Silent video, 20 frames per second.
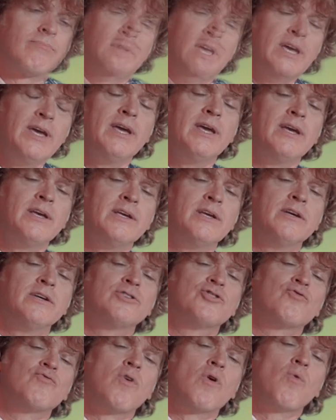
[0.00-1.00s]
he
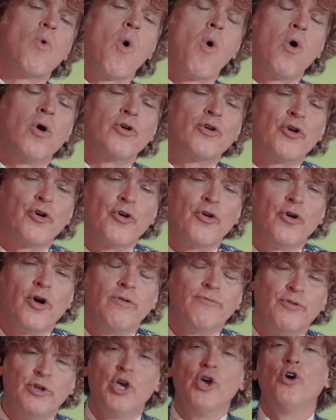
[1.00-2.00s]
is a rewarder
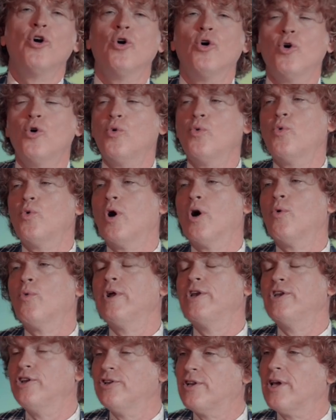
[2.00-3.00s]
of you
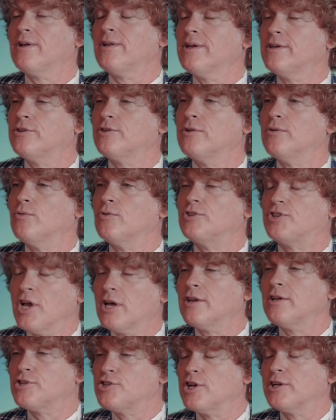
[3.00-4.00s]
when you dil
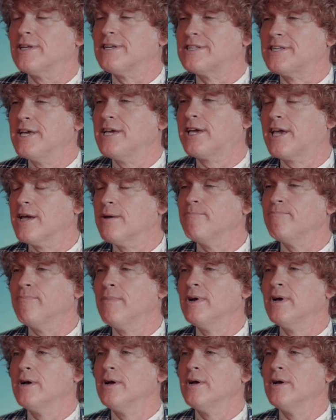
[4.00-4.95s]
diligently seek him